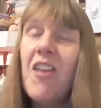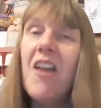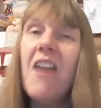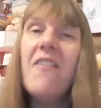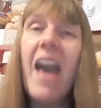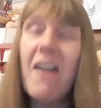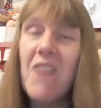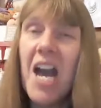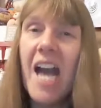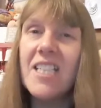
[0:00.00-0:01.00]
that I've
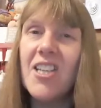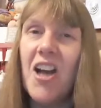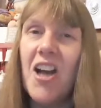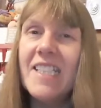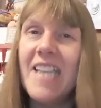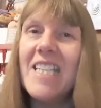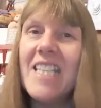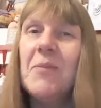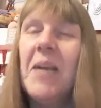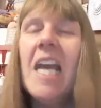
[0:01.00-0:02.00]
ever had a guy say
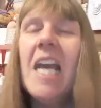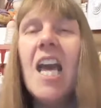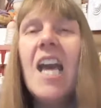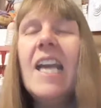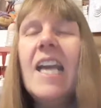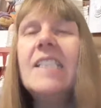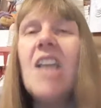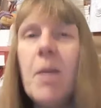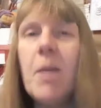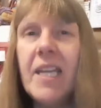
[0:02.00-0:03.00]
to me is
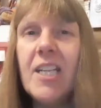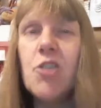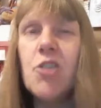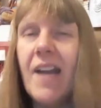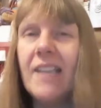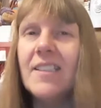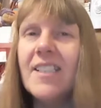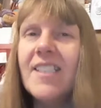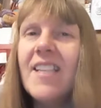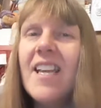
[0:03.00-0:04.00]
that I'm in a
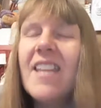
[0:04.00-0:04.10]
trance.